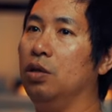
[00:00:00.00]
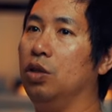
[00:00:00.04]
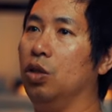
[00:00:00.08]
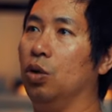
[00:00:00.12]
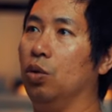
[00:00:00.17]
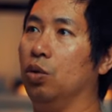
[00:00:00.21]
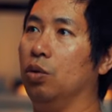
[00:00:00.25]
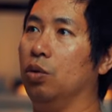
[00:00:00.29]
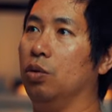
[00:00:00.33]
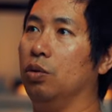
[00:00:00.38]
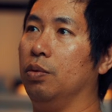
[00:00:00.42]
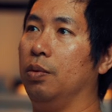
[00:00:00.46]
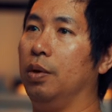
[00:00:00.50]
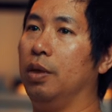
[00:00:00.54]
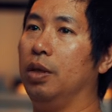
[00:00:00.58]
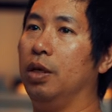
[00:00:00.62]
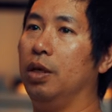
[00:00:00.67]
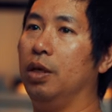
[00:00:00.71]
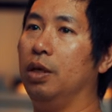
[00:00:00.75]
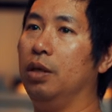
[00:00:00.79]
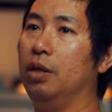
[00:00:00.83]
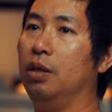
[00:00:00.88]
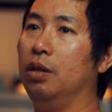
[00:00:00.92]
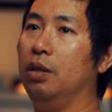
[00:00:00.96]
Total
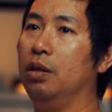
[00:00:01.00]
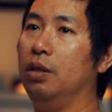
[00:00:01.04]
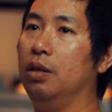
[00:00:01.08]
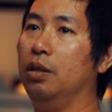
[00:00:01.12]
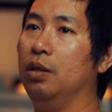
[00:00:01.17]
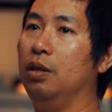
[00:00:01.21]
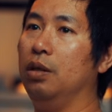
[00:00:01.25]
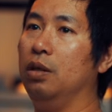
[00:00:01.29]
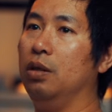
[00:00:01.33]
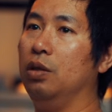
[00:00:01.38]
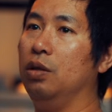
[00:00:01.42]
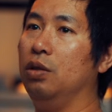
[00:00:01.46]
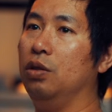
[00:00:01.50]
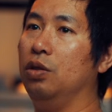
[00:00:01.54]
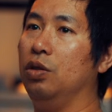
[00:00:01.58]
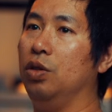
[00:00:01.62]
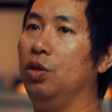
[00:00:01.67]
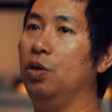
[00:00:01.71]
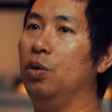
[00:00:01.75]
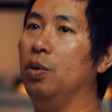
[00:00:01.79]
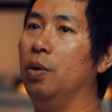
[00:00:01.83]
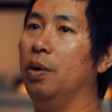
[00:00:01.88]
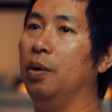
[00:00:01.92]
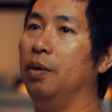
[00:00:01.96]
return,
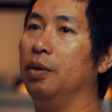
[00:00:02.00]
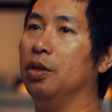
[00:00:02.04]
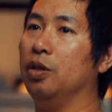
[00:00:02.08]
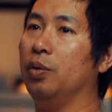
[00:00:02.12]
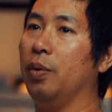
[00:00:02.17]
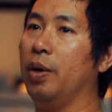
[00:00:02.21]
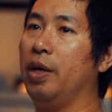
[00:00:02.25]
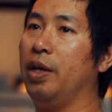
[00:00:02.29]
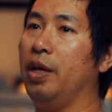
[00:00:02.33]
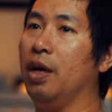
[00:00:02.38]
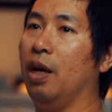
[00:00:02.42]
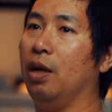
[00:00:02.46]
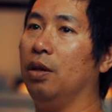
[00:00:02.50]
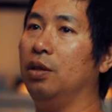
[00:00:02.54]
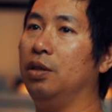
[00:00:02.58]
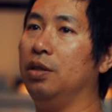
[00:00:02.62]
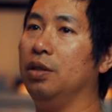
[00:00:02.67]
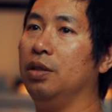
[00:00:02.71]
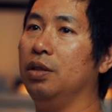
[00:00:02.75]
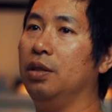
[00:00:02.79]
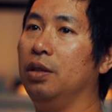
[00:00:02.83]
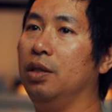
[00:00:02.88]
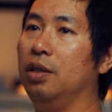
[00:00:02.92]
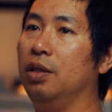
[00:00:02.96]
two hundred twenty
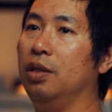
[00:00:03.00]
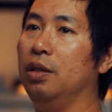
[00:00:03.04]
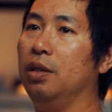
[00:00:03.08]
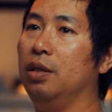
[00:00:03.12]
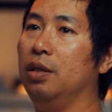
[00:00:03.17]
dollars.